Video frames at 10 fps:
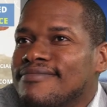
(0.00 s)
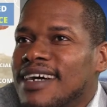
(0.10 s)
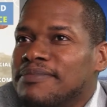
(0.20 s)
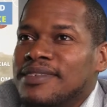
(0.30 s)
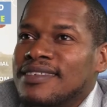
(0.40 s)

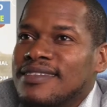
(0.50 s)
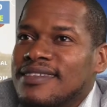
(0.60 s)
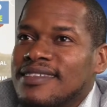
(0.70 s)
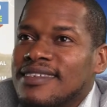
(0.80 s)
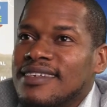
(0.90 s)
I mean,
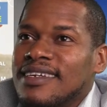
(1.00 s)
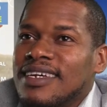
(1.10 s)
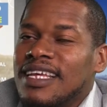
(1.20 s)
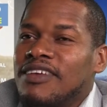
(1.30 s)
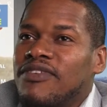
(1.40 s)

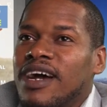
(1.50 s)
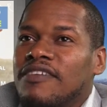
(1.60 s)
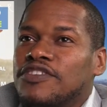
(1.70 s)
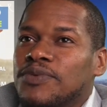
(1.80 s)
if I have